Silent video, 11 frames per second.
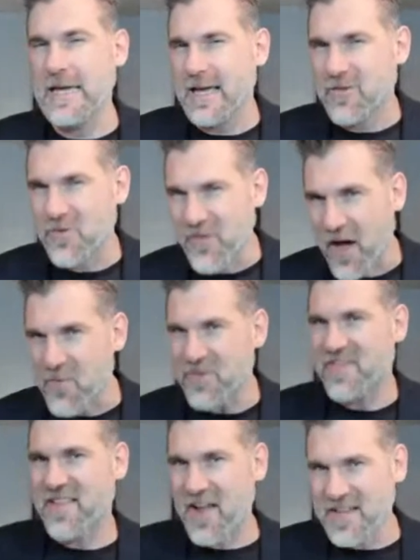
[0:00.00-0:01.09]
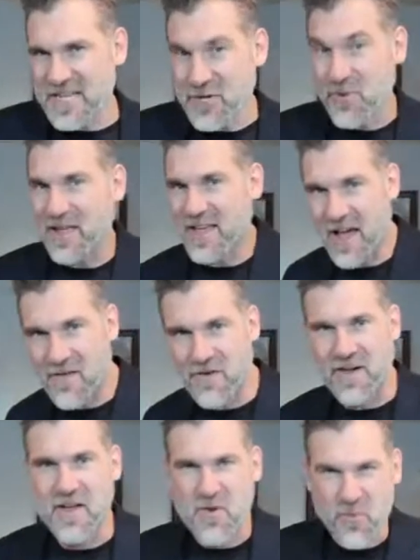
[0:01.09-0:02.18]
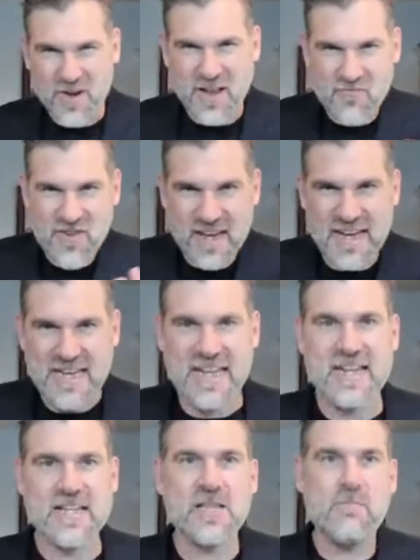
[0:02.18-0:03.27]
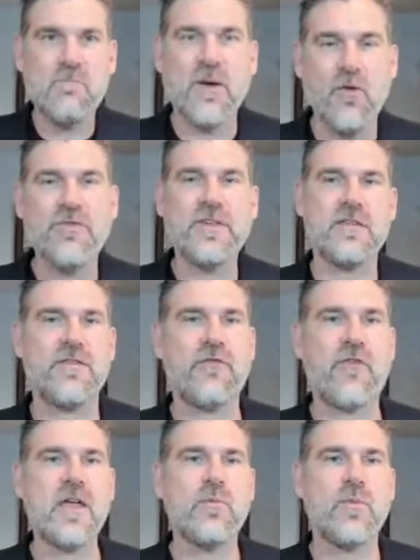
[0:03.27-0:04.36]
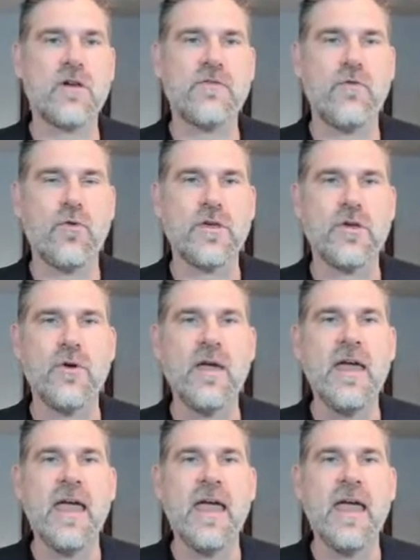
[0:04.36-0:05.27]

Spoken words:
So I was starting to uncover what I really needed to build these frameworks for you.